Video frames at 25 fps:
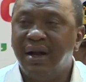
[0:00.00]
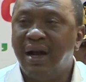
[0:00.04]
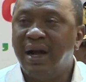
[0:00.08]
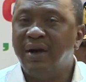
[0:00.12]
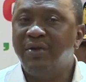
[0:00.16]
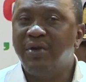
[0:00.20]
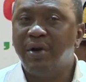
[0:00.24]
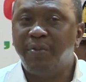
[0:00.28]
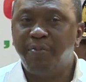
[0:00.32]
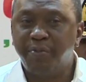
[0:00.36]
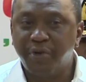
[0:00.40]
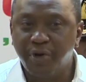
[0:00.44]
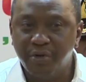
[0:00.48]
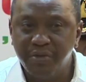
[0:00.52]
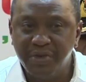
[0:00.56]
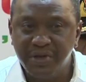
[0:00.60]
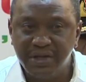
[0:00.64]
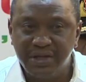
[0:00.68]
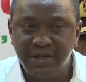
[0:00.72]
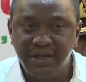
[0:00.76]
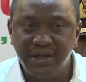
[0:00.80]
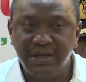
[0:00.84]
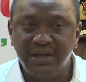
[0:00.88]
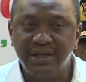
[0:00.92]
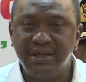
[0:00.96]
our
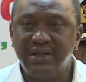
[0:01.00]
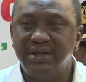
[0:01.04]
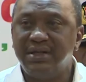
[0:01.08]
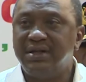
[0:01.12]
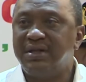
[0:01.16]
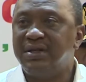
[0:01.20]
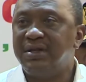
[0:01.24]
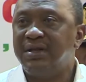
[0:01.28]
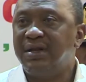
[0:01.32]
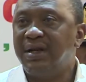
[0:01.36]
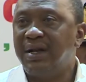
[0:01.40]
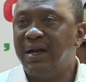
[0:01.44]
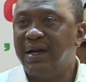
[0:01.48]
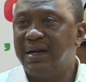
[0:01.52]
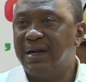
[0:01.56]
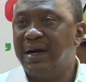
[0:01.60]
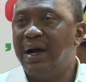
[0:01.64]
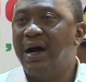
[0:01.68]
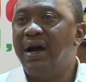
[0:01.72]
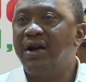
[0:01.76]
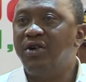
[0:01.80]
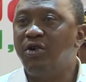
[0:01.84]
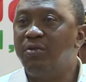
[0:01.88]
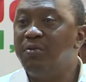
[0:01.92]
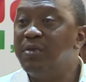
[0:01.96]
promises and
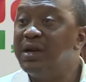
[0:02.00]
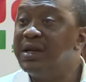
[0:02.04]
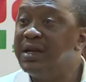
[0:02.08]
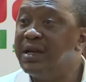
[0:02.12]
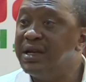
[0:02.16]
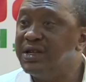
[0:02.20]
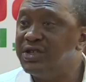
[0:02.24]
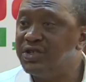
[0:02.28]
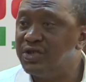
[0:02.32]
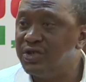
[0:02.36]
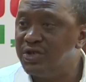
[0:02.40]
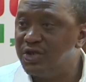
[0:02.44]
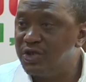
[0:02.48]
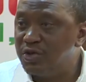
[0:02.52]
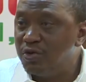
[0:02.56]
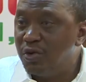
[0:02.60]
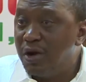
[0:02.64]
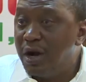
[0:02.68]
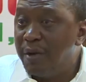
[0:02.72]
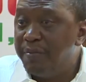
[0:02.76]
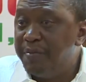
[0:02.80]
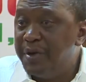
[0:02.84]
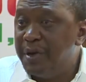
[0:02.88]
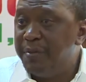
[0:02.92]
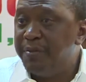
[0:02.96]
our obligations to
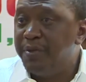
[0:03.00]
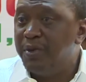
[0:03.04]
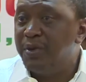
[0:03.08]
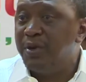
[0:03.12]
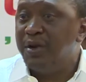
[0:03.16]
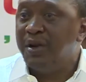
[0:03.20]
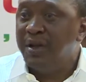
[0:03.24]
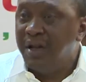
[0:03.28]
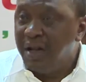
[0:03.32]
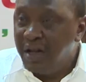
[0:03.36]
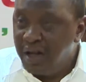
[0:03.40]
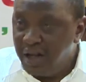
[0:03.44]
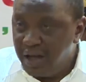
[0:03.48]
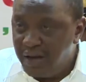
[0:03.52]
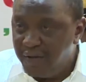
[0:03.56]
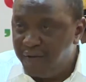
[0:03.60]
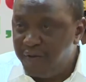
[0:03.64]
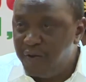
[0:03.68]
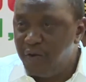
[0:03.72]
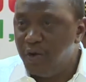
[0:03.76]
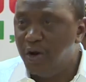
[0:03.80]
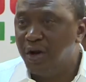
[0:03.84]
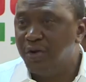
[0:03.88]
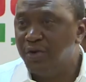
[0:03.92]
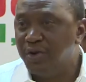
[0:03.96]
our people
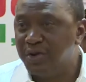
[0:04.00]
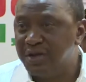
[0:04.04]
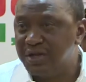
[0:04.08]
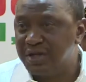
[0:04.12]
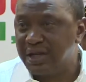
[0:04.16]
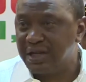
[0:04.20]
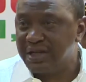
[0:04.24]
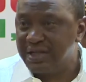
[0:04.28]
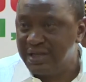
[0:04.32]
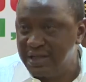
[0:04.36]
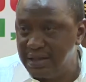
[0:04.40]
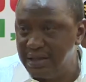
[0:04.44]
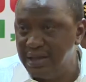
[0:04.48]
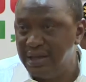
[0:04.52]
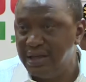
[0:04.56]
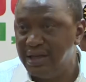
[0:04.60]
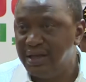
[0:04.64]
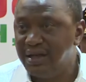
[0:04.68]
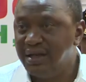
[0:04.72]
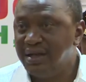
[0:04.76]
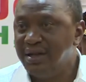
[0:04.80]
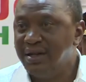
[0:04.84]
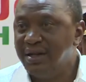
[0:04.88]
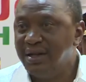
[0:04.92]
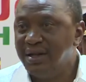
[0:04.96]
if you are not succeeding.
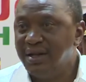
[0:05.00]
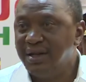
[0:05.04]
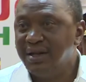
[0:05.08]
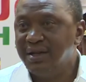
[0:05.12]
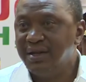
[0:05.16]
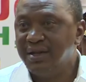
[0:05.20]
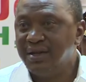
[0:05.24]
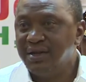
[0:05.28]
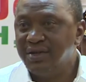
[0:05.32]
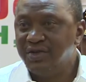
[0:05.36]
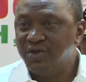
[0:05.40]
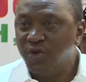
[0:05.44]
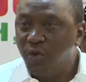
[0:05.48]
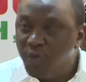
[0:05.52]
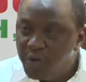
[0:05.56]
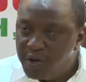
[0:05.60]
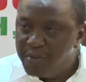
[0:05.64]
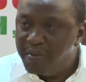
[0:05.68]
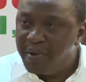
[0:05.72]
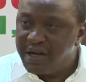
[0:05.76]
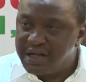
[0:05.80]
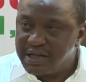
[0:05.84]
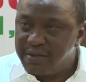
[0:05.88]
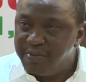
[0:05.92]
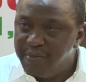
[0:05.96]
So we
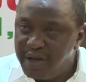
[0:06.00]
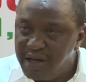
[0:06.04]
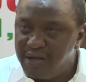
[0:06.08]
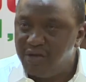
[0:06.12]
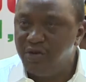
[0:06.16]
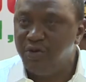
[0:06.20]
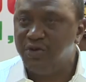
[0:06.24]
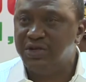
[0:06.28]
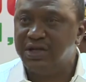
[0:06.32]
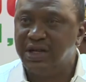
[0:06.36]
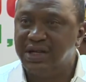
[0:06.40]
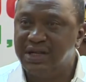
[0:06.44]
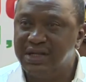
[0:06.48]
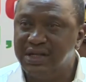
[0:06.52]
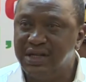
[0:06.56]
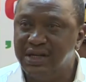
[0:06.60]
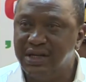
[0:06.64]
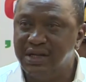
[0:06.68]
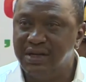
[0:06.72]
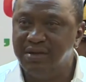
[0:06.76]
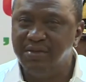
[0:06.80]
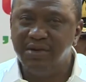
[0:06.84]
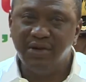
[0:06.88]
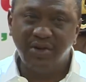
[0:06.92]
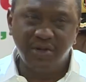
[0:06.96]
must make you
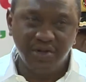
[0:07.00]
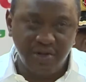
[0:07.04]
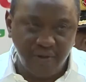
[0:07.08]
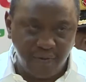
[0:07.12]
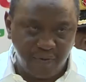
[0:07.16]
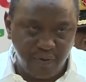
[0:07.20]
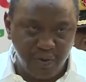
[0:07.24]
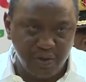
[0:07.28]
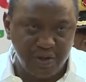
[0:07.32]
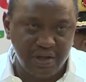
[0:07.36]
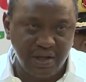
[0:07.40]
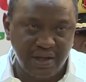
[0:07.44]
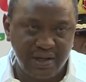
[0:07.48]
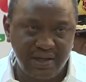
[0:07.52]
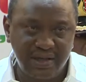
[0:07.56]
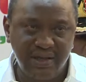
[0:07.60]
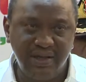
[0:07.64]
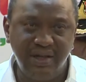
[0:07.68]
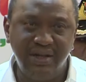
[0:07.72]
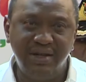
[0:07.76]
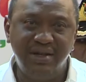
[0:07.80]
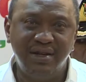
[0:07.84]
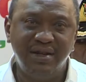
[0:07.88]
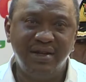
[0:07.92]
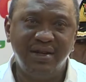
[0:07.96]
succeed, because if you
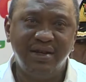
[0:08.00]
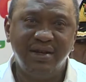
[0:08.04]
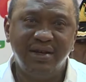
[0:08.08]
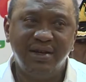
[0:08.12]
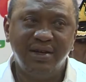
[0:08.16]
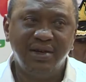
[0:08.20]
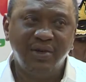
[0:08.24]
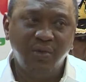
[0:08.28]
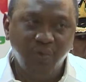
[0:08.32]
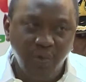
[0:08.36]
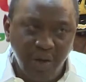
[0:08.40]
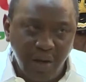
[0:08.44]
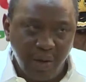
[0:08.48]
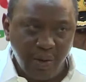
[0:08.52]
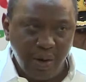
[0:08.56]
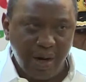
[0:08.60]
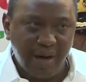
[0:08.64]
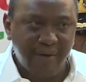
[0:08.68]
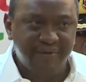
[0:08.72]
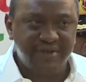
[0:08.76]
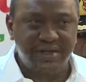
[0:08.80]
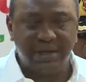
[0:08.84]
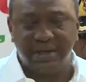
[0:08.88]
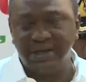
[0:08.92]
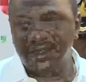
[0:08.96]
succeed, we will
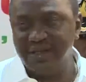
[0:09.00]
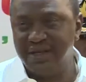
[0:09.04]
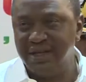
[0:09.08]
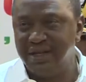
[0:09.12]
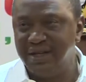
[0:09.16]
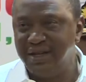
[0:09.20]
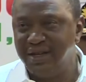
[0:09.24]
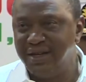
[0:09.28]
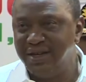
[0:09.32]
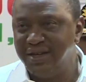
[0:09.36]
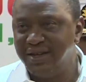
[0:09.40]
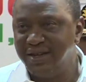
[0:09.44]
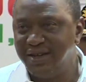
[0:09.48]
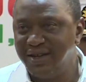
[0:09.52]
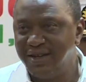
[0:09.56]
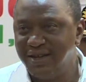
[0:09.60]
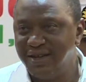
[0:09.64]
have succeeded.